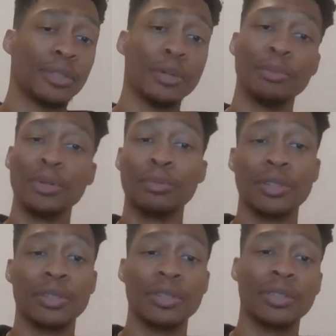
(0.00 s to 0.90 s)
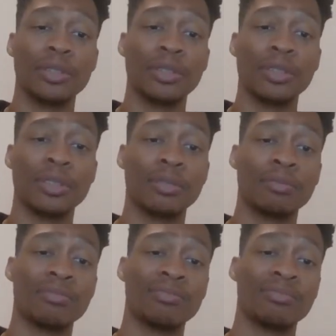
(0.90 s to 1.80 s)
the boomers
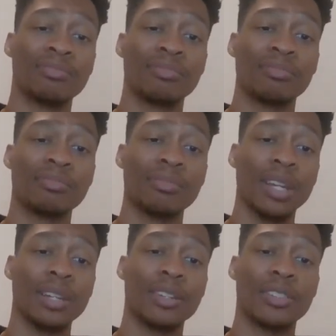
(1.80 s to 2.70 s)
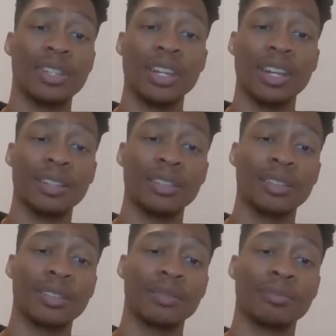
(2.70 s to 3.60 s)
and Gen
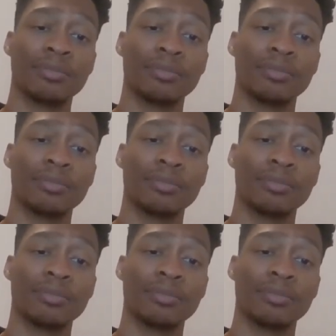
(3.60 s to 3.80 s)
X.